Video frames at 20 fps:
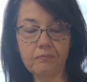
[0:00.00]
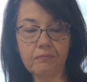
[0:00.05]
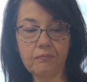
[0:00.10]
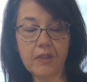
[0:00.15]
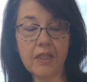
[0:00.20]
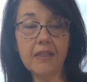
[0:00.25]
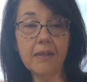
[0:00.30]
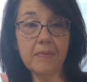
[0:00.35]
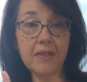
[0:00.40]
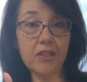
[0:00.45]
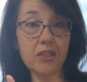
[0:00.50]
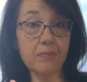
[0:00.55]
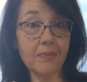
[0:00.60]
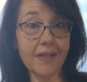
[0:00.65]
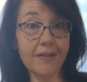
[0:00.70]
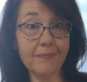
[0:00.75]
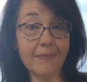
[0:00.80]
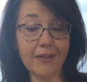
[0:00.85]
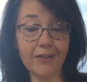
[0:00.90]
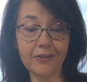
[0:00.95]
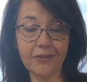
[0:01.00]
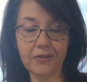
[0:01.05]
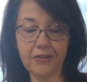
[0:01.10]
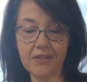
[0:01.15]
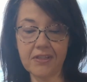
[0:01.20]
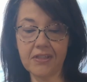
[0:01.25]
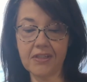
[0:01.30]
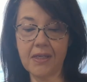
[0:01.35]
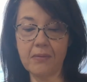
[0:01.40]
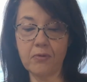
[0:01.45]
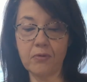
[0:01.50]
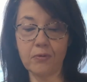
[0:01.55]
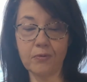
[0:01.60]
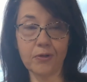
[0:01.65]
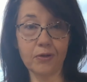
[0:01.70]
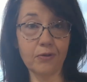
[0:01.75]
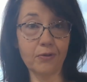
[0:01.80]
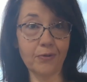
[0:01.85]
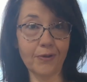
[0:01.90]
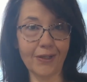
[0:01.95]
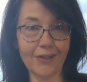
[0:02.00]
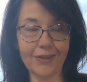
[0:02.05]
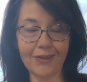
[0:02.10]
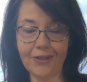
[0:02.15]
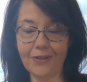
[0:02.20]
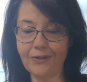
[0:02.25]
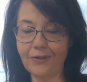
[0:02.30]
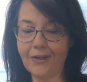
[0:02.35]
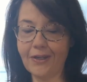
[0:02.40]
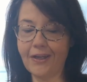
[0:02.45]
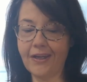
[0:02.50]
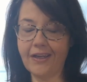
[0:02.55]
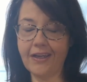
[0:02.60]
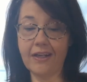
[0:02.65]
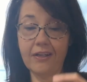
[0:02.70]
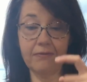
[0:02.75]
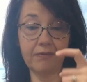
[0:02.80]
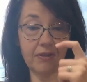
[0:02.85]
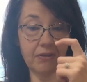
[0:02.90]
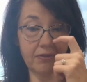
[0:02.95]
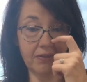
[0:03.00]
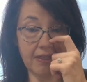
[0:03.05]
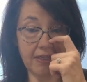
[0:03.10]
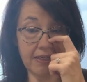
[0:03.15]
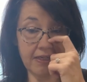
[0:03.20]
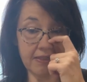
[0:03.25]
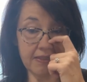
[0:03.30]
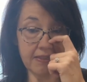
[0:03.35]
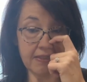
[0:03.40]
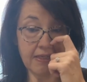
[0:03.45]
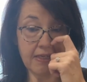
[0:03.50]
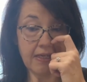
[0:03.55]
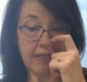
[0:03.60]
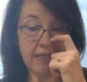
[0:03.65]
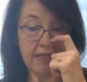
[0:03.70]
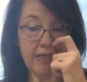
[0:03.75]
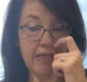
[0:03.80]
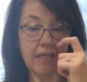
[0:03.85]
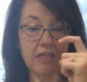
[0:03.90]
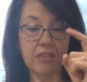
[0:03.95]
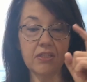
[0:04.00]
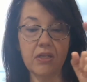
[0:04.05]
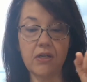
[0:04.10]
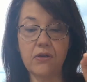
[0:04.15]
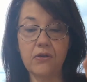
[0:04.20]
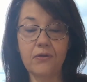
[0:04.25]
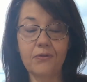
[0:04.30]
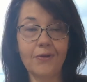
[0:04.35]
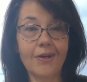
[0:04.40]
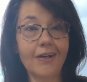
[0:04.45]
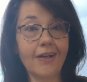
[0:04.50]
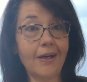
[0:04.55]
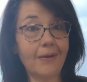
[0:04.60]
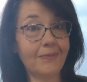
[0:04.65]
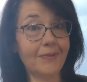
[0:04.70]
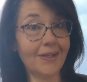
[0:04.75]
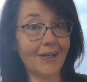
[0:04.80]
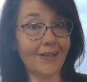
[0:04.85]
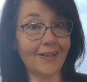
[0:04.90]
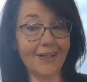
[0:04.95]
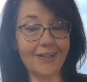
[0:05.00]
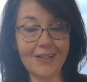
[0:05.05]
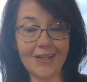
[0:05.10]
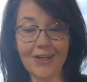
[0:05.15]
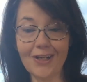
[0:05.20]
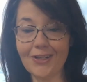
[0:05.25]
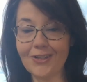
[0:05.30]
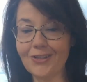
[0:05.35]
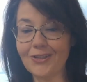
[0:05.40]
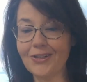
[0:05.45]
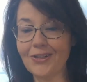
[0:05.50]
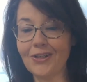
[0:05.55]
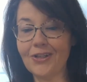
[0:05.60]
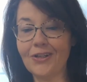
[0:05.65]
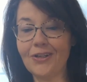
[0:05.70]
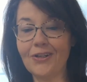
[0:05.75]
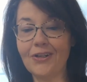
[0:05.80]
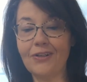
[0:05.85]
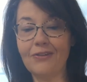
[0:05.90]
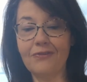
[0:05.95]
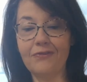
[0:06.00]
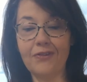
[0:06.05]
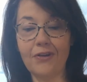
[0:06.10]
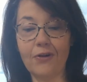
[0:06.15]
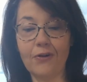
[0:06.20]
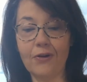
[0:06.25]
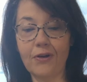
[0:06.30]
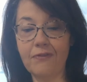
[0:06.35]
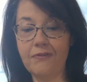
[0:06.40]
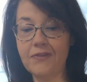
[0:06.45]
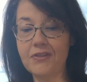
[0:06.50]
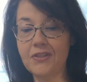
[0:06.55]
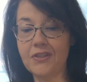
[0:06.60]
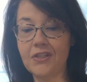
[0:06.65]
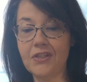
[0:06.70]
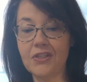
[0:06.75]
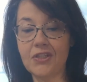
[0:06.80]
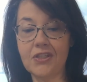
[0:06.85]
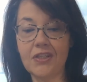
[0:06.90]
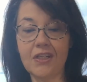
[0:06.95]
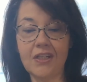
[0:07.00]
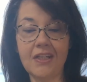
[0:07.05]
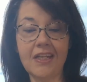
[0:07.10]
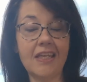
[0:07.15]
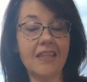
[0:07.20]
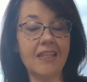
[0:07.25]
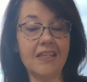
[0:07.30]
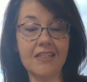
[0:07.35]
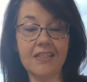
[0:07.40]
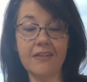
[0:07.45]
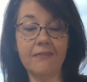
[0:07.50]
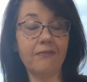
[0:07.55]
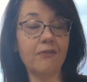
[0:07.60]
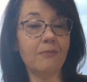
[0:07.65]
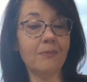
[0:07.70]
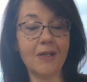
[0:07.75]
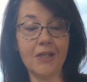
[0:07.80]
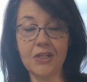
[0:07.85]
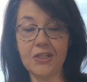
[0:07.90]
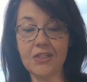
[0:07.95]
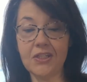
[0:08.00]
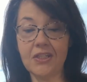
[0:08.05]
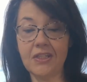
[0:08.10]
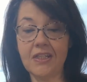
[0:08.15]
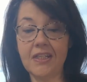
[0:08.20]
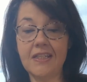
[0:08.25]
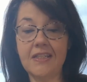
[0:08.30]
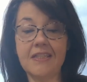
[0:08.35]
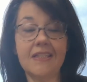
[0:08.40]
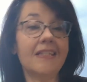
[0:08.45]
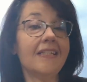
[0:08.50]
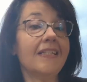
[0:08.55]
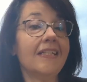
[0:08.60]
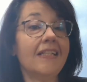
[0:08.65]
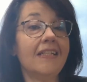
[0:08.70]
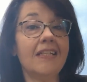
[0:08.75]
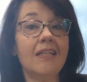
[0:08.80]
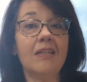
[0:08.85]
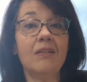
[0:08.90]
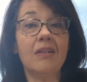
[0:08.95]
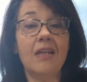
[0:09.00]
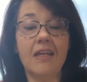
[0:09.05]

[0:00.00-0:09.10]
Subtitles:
let me do my medical disclaimer real quick though, okay? Got a few things. So I'm not a doctor or a physician, and this information is intended